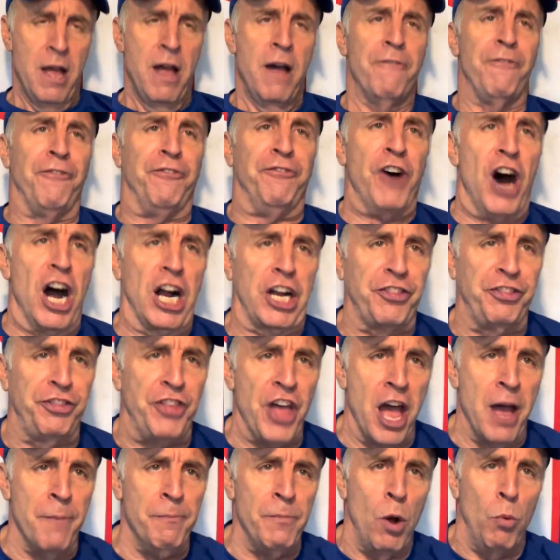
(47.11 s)
Fuck
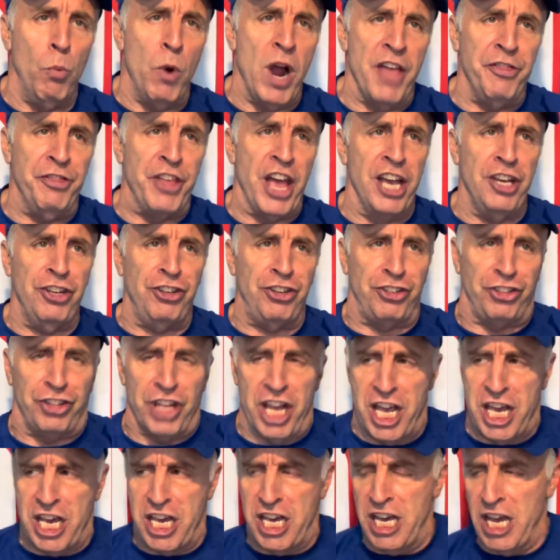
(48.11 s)
them where they
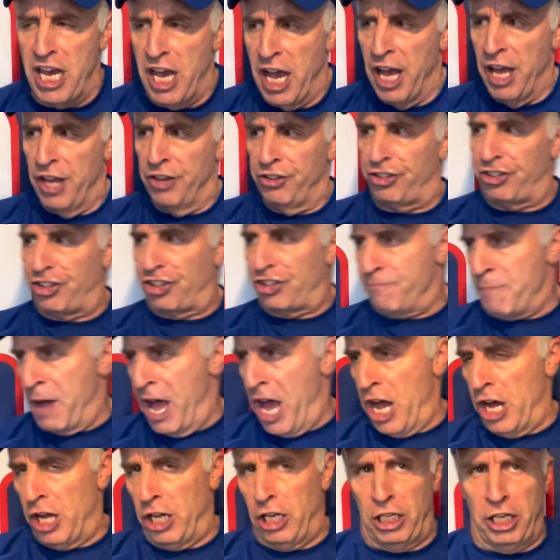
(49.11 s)
see,
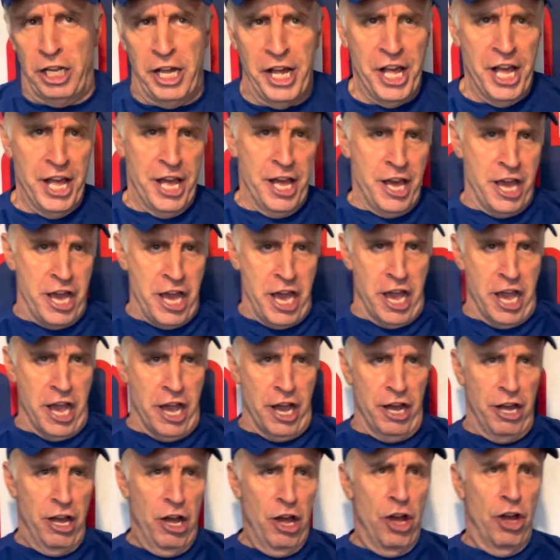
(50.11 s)
smell,
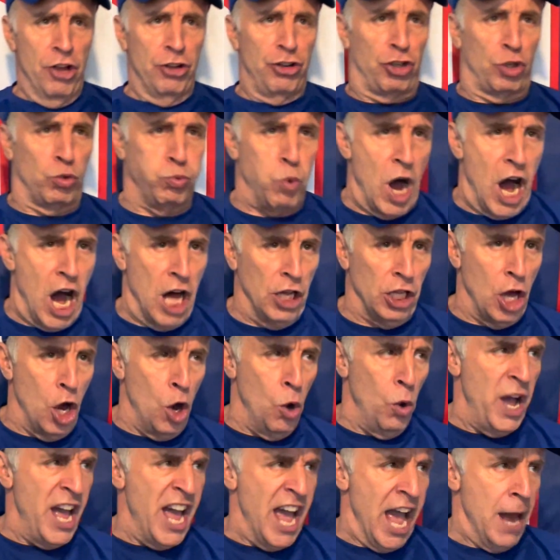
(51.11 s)
hear,
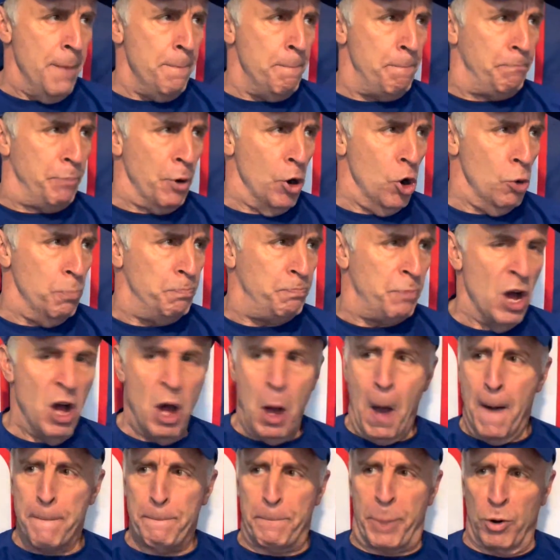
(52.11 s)
swallow, and poop.
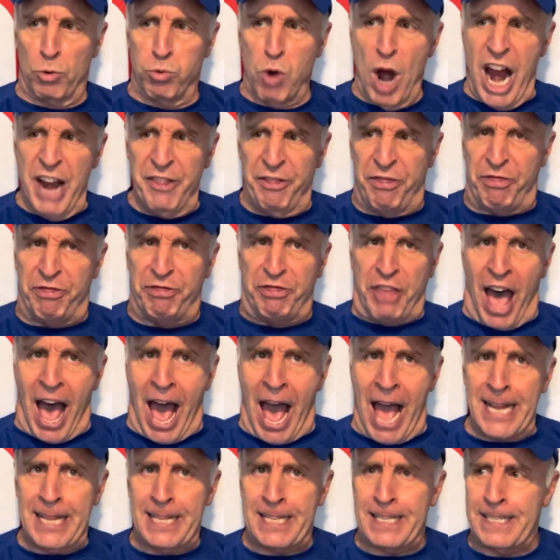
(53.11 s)
Print
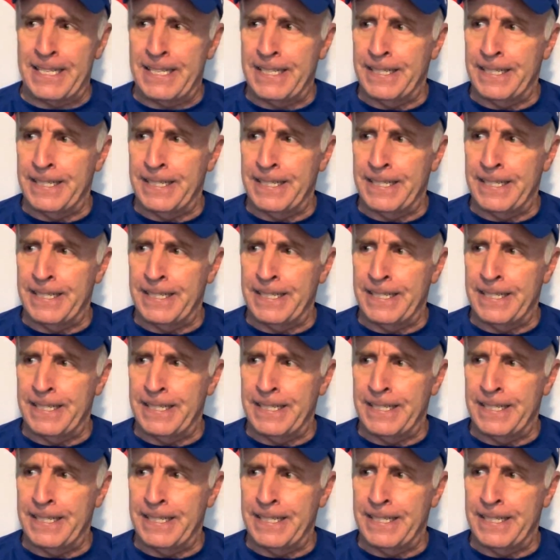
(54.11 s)
that!